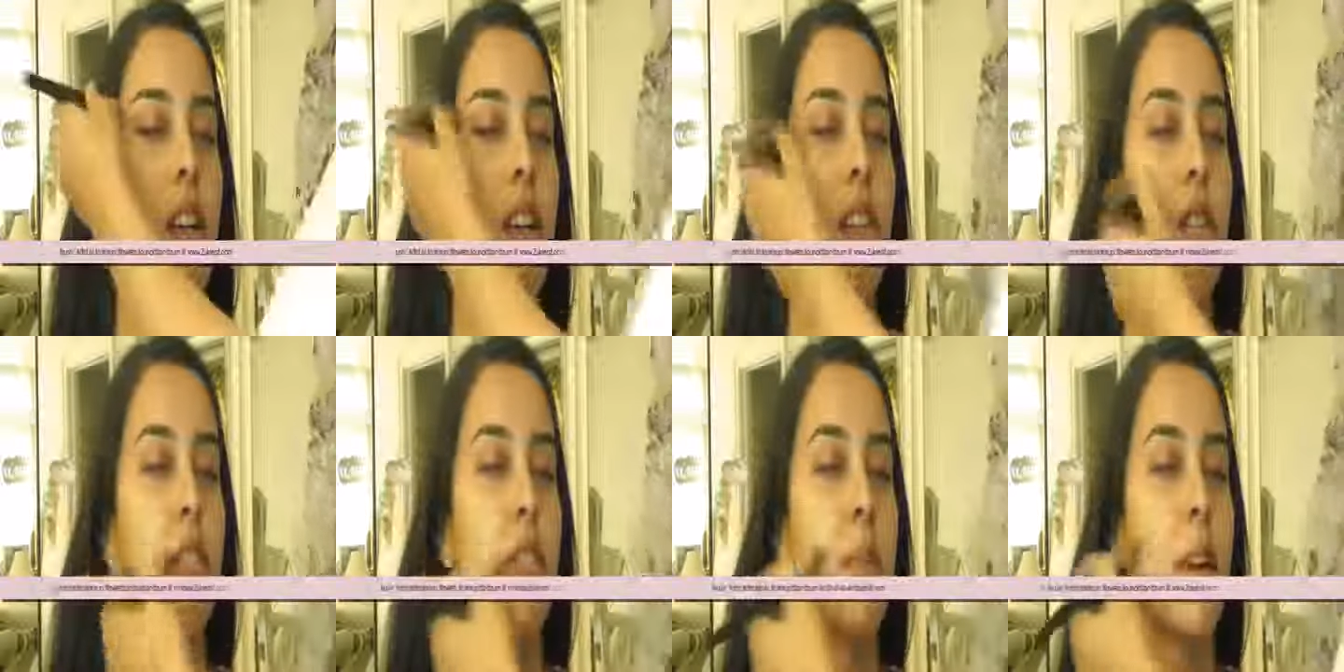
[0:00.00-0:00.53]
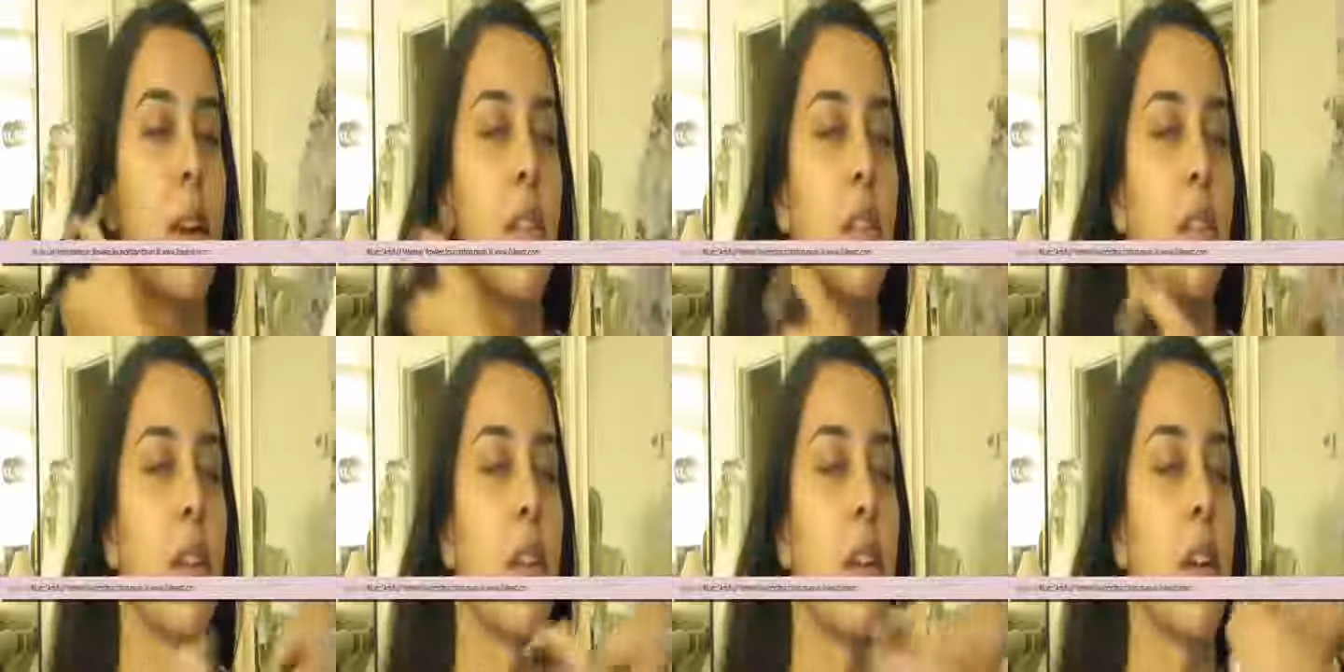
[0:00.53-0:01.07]
in downward
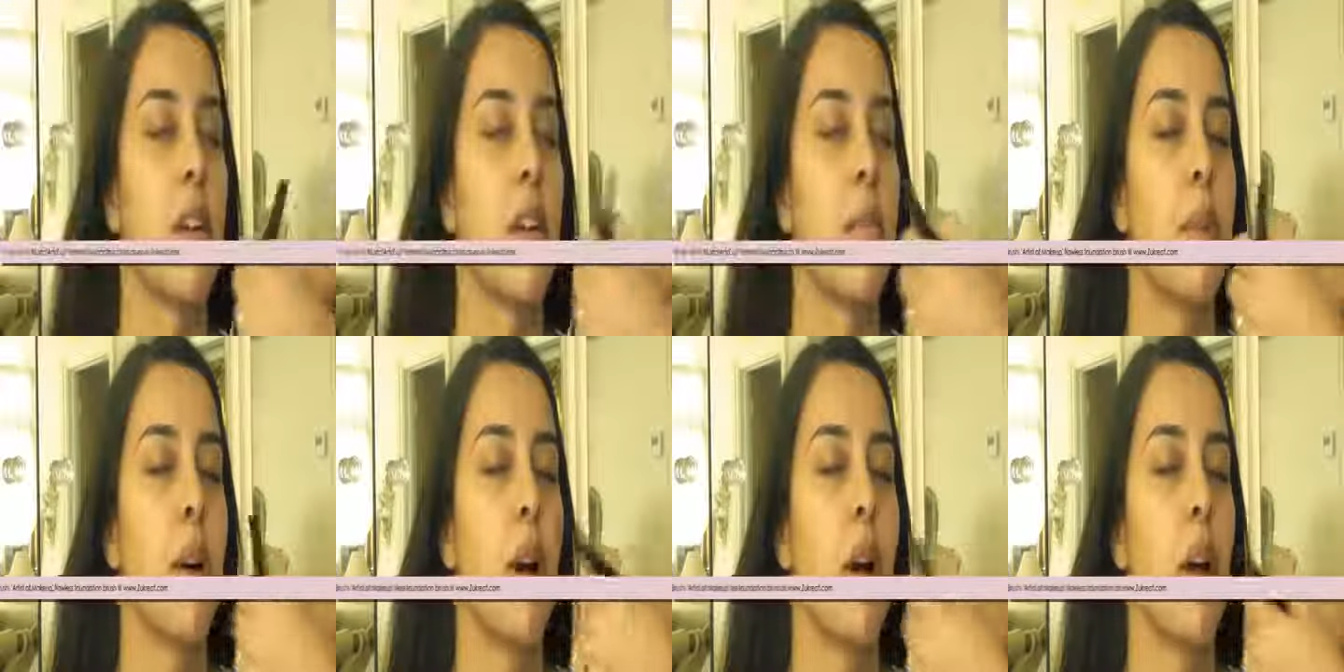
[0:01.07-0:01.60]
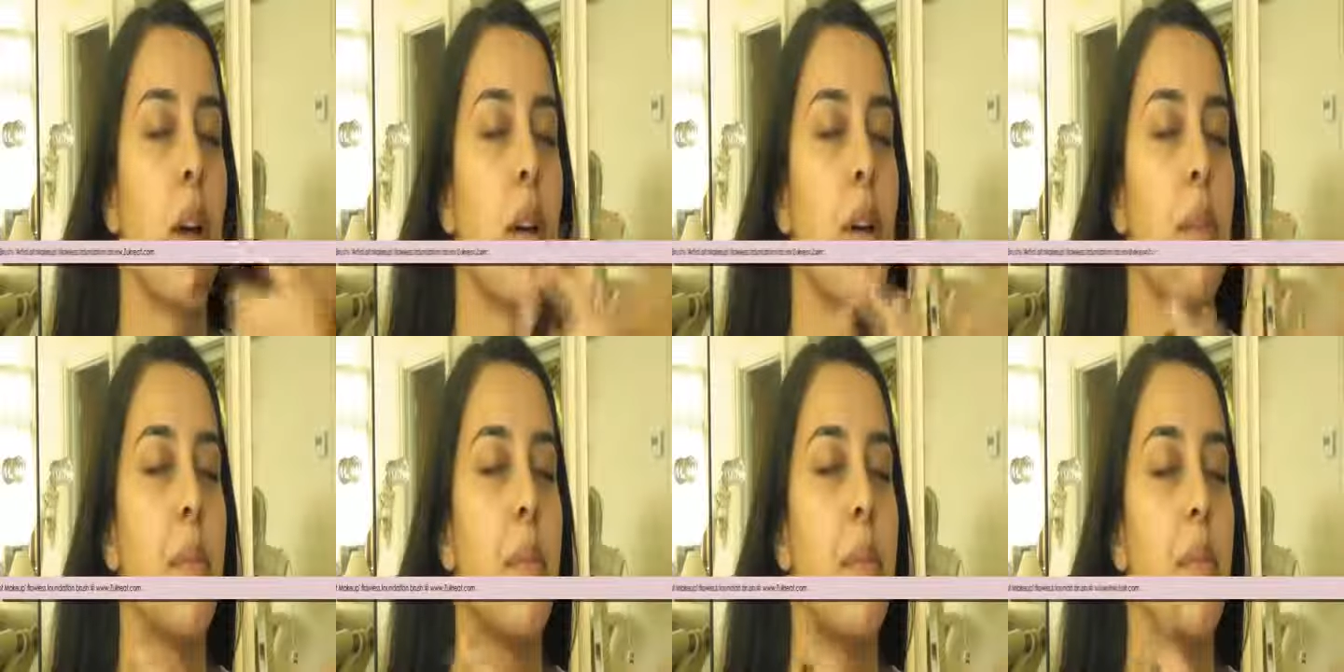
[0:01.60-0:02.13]
strokes. I'm
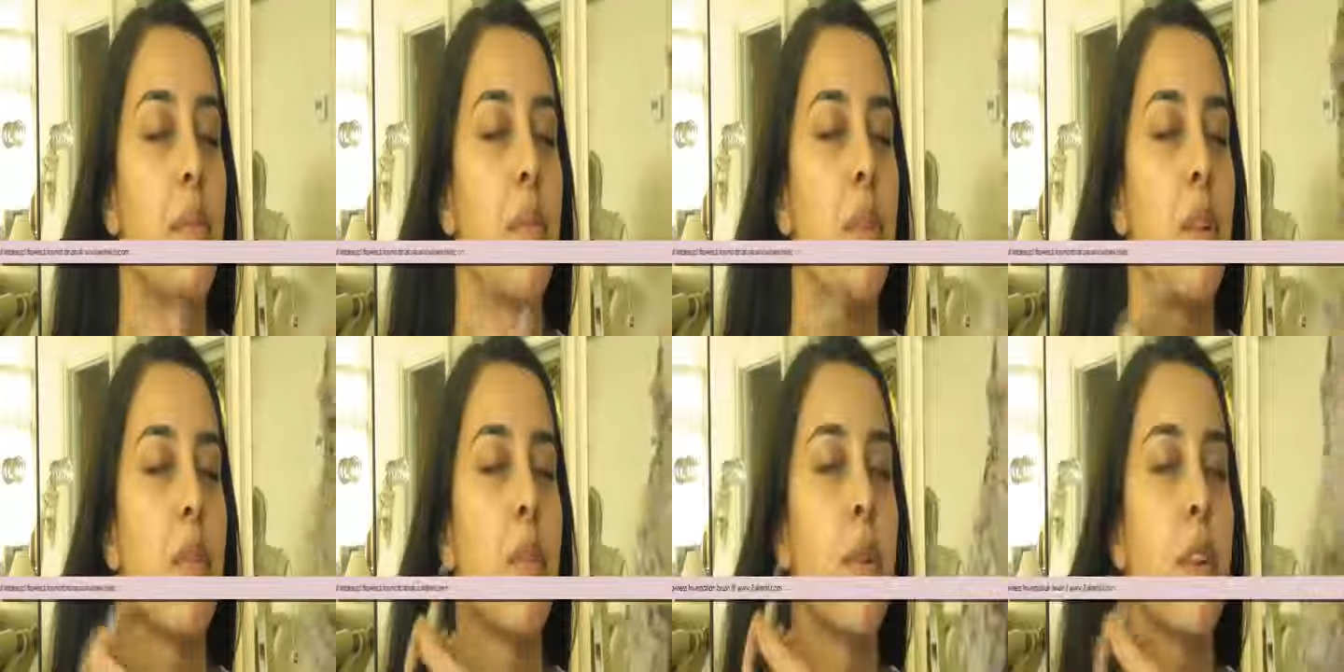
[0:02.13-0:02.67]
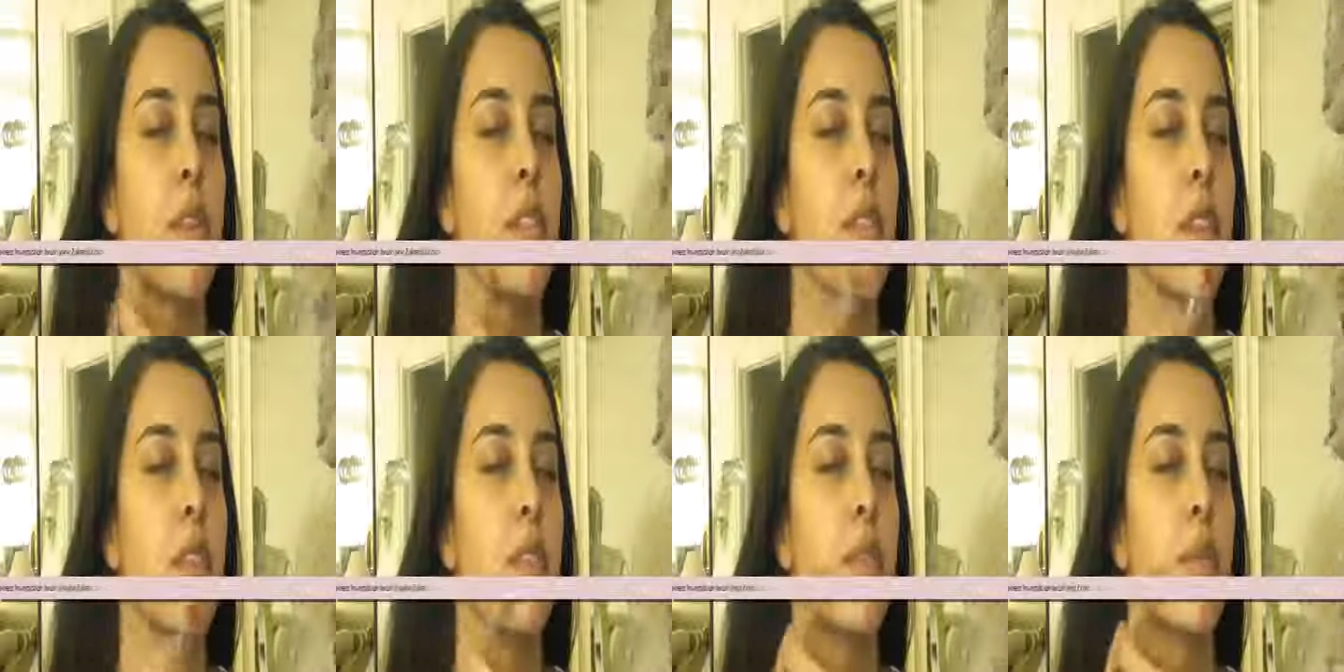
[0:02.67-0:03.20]
using a foundation
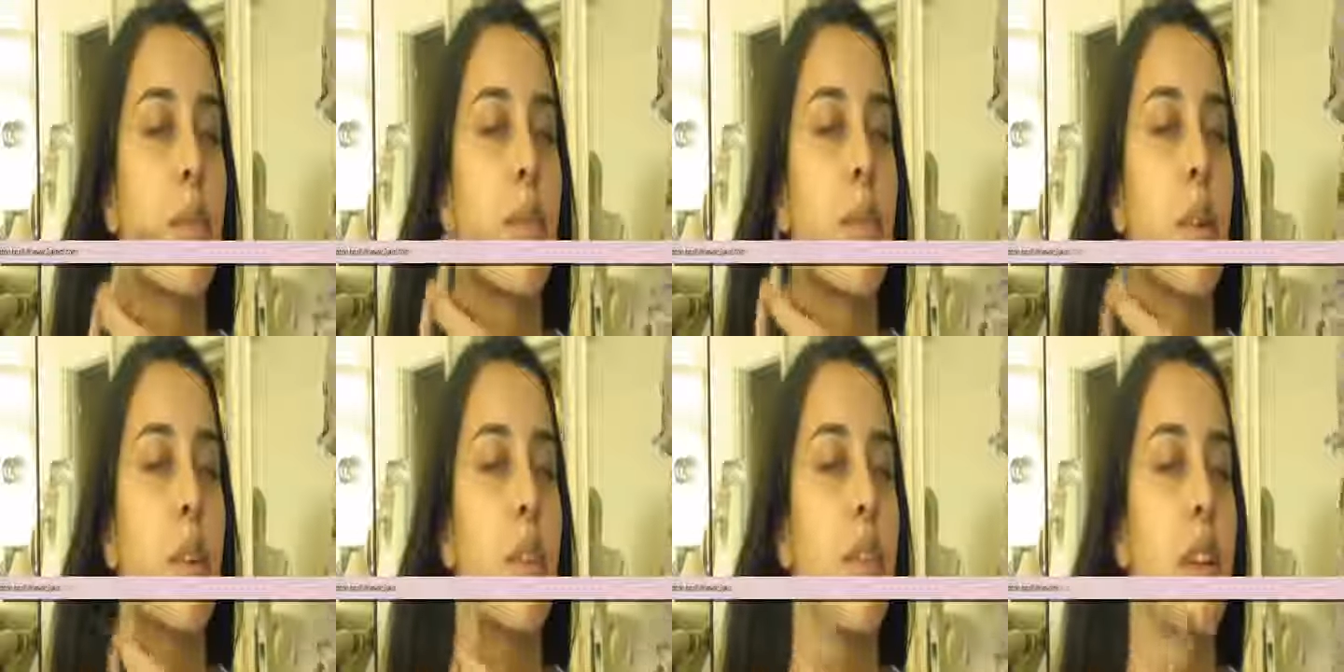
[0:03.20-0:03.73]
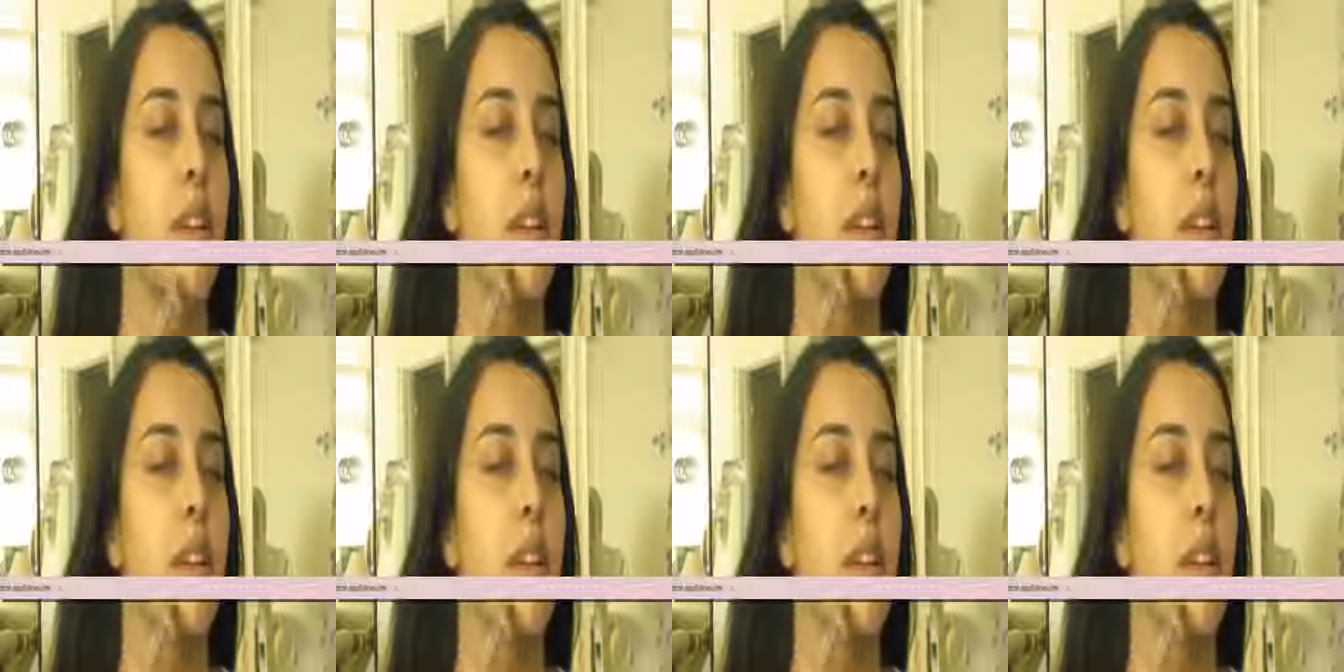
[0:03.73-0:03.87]
brush to do this.